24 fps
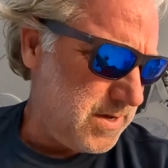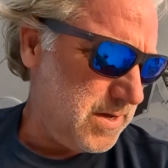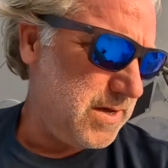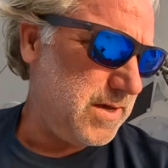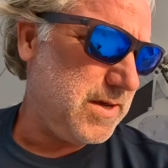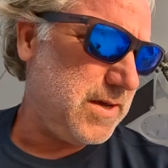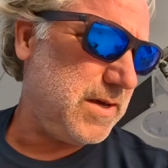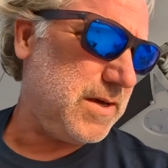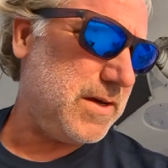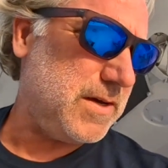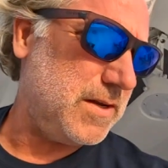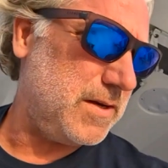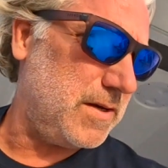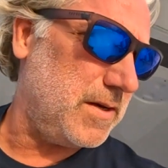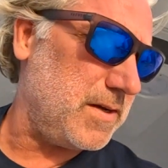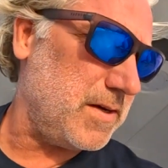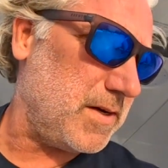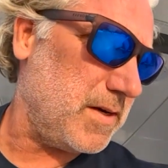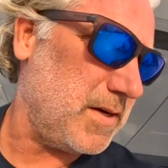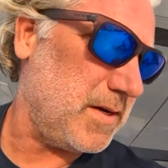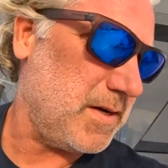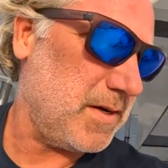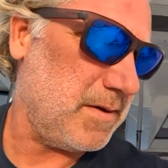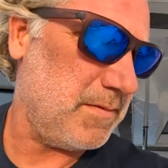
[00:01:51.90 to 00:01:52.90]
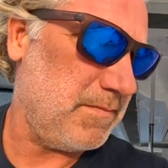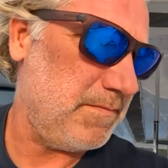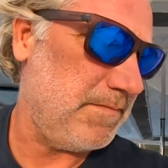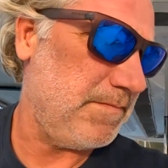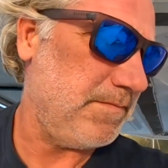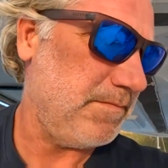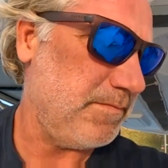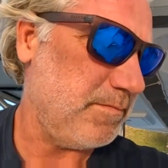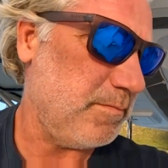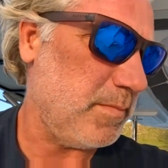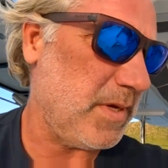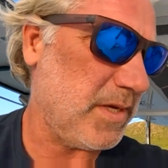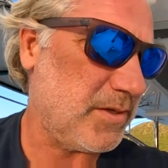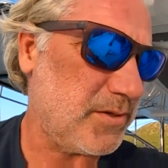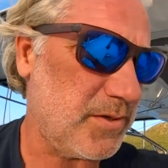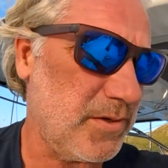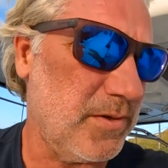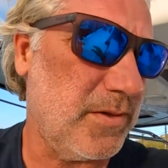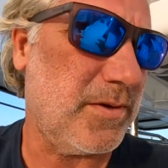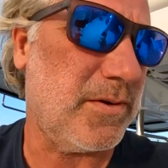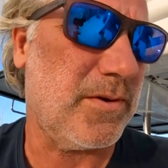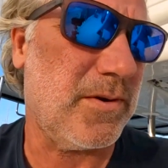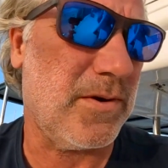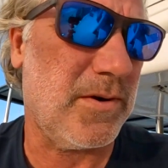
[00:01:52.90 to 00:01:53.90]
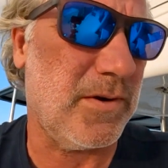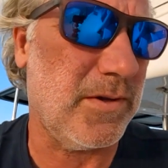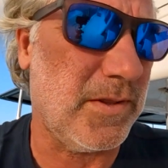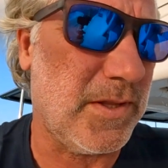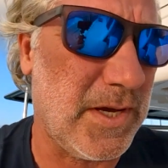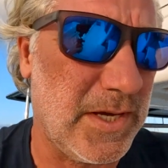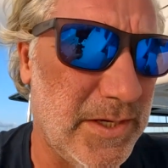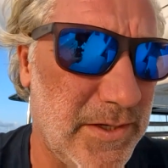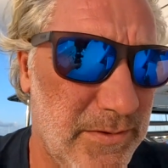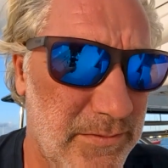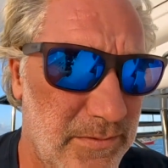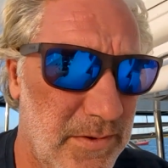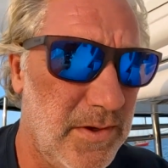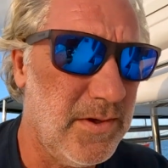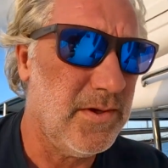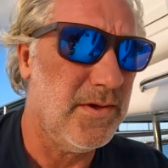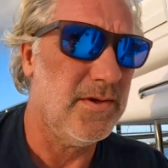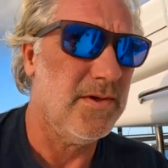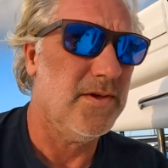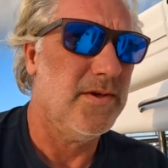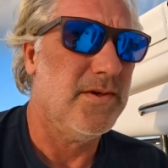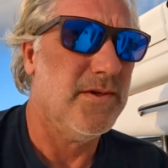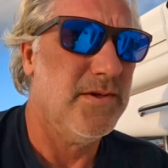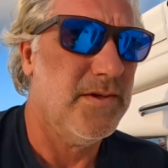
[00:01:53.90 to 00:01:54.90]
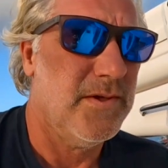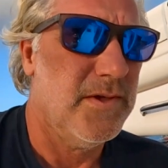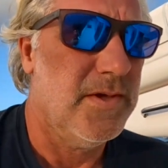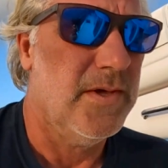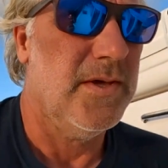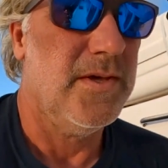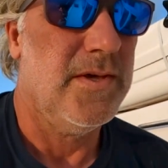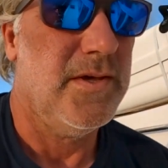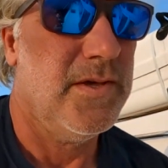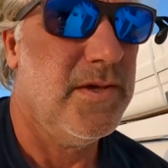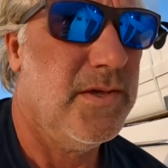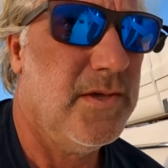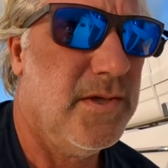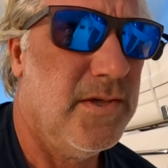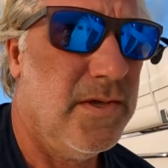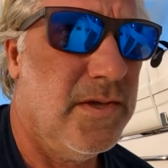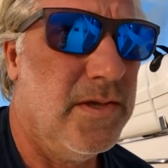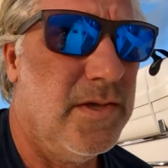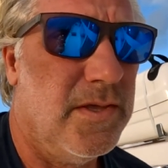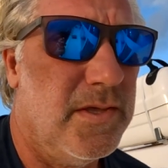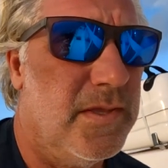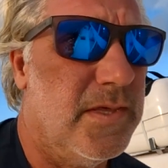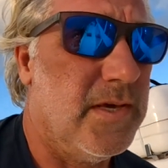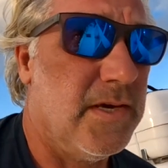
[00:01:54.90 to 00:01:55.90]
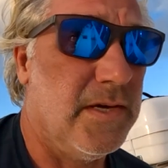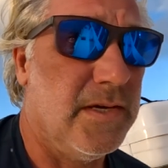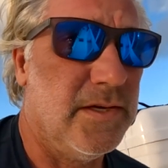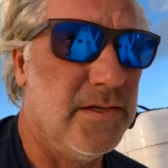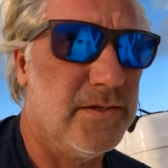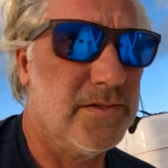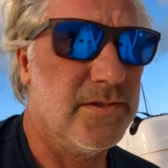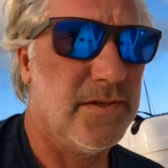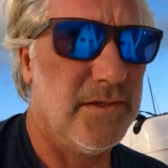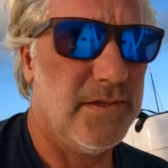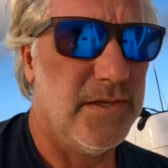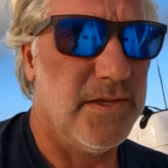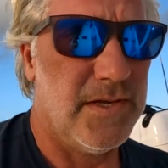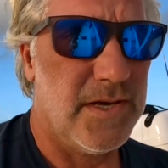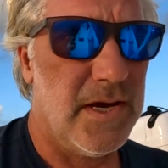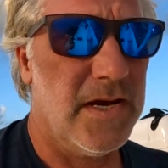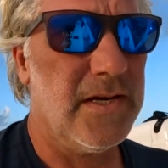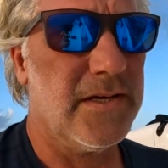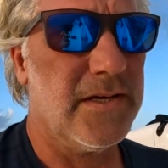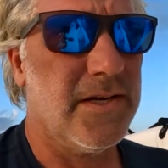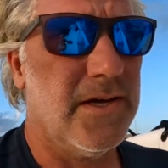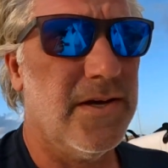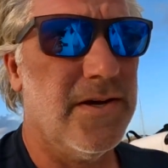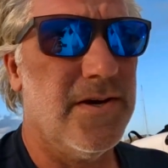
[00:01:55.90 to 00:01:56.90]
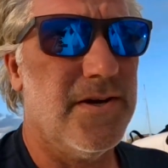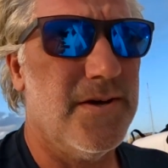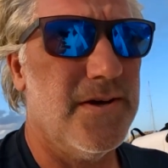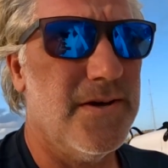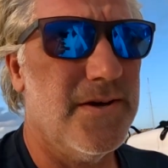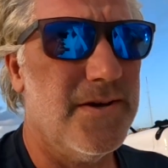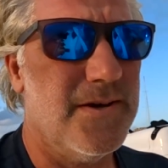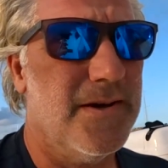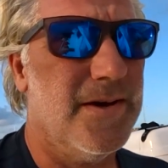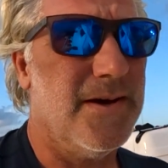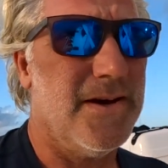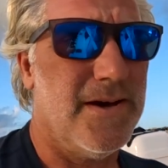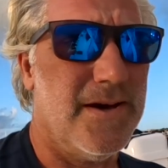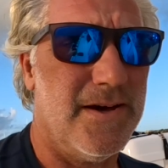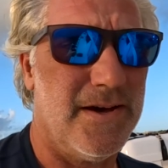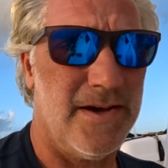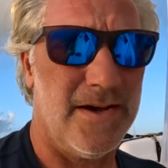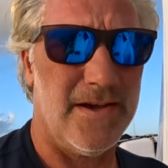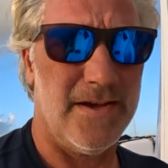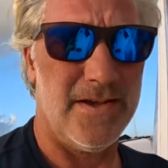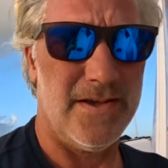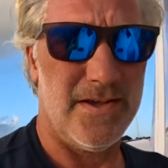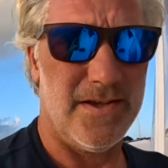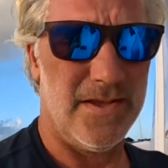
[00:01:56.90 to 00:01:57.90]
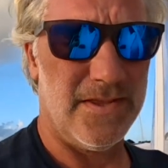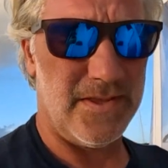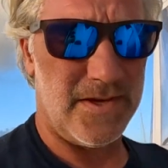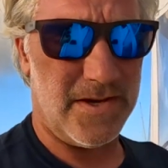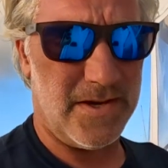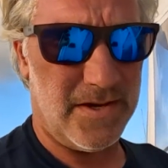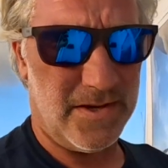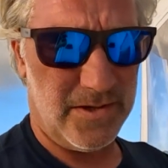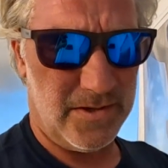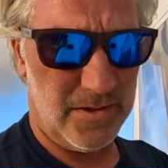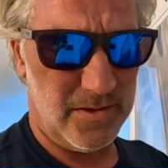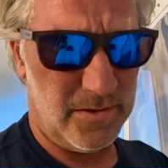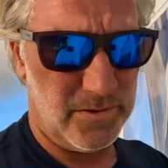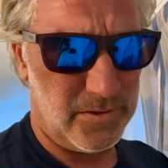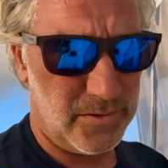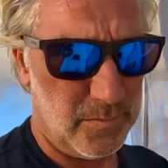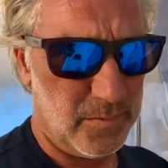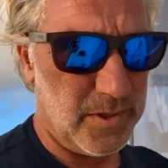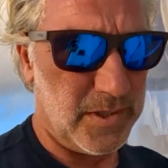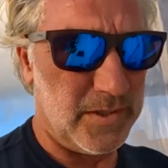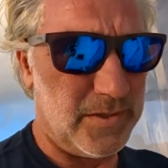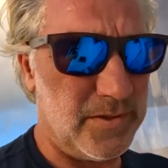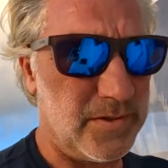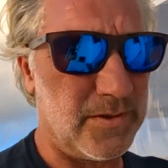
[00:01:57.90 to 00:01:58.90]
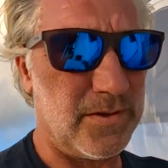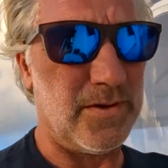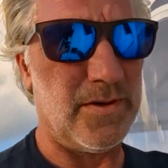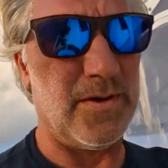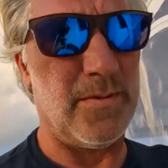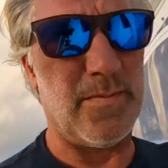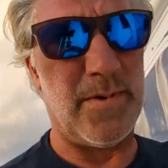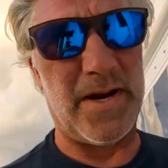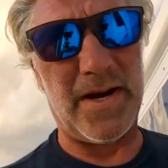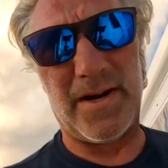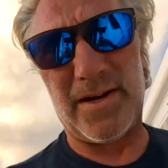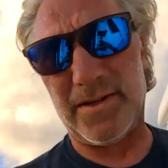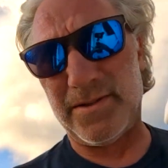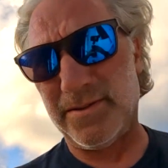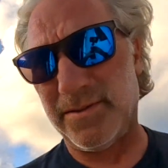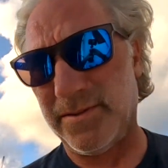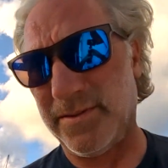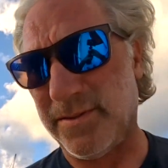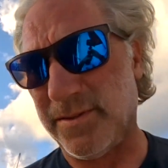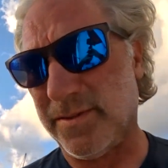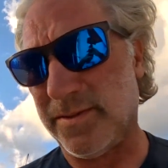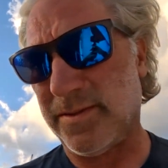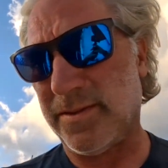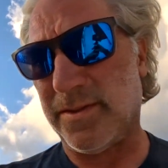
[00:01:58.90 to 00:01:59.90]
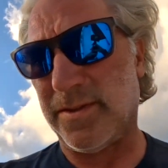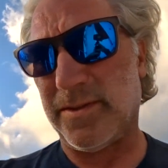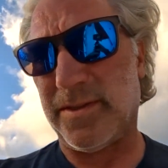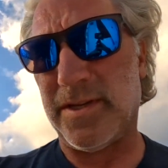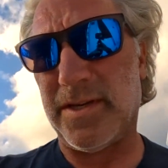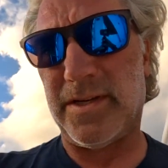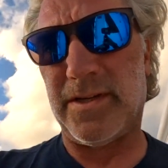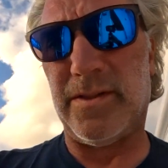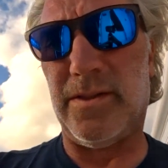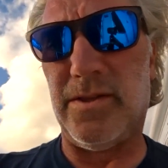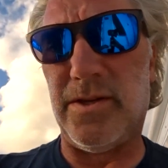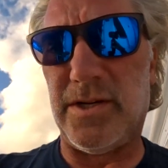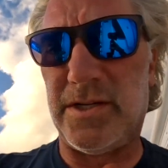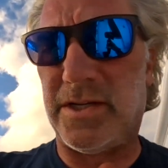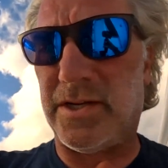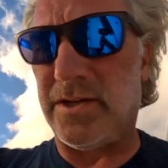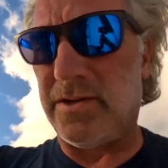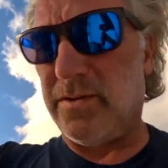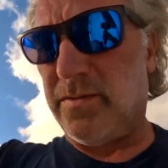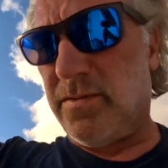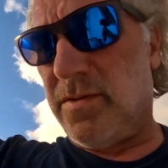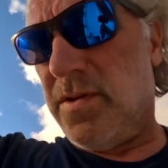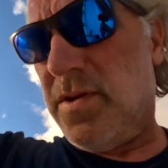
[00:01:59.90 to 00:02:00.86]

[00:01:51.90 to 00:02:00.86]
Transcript: and make sure there aren't like things on the deck that you should be concerned about. So I'll take a look at